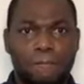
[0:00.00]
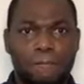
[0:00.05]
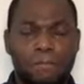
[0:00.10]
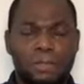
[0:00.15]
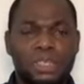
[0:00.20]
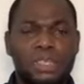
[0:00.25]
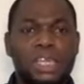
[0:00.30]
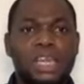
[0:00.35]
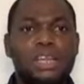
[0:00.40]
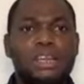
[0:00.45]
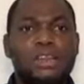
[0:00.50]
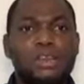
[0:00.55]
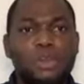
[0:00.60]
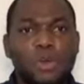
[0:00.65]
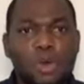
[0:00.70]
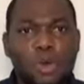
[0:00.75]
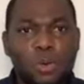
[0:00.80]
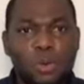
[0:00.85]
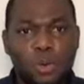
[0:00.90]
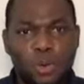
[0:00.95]
They
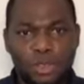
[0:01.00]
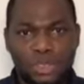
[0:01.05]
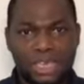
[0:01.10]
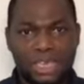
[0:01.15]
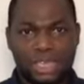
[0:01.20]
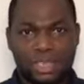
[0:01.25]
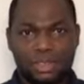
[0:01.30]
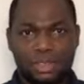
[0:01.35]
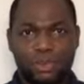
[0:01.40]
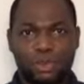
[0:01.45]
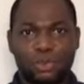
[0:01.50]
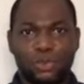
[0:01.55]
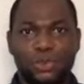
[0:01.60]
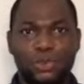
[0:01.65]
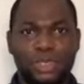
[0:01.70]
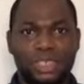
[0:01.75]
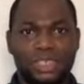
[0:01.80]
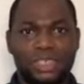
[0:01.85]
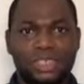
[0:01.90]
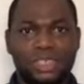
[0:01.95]
know what they are
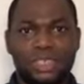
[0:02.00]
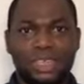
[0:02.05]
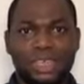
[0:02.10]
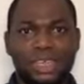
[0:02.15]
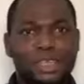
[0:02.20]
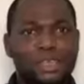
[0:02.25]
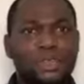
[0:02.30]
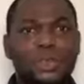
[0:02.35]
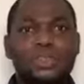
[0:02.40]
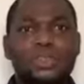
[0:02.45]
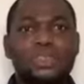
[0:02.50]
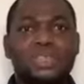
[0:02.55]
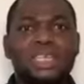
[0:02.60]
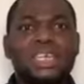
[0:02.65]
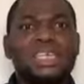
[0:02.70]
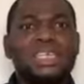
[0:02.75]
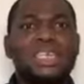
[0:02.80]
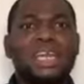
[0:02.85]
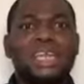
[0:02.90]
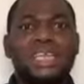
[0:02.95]
doing. Don't
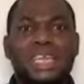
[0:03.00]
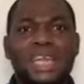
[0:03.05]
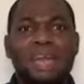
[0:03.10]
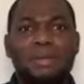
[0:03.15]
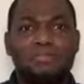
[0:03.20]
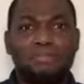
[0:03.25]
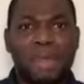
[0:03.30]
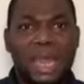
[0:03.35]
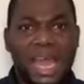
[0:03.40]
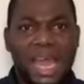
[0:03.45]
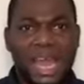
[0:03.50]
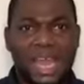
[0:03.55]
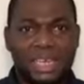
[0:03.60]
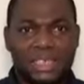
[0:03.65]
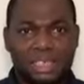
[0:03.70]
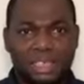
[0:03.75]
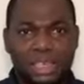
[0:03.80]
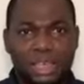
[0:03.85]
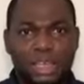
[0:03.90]
think that they are mad.